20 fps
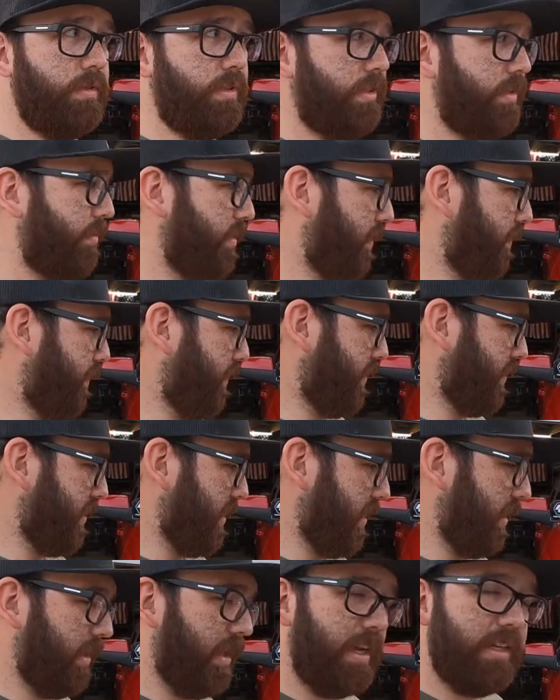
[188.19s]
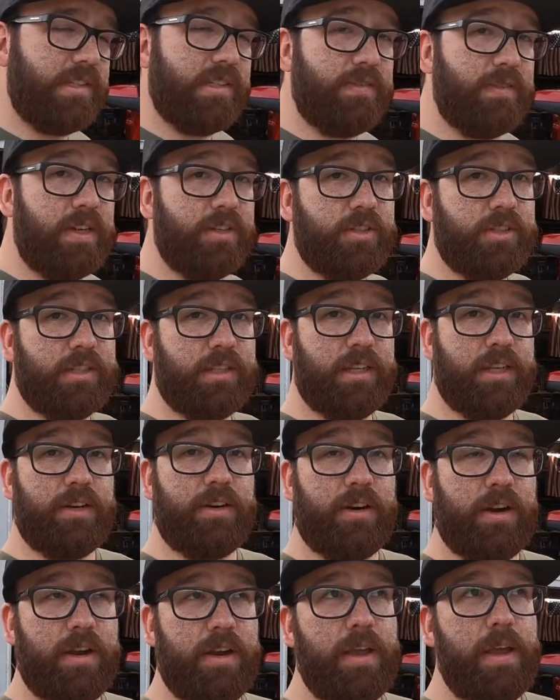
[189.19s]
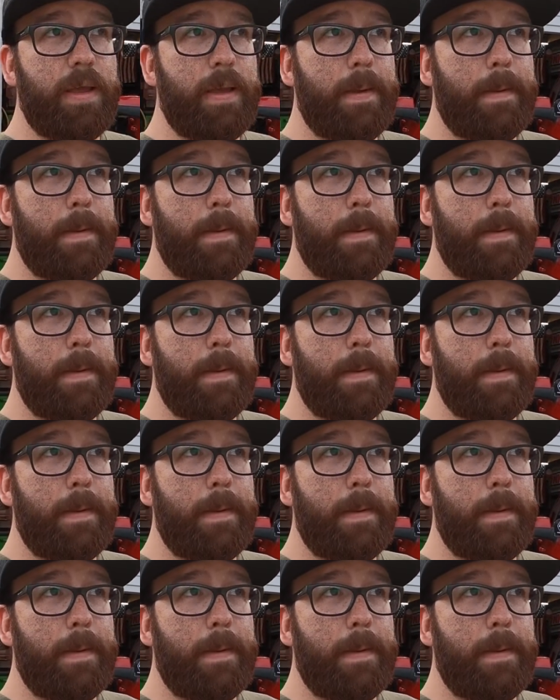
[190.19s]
some different set of lights eventually later on.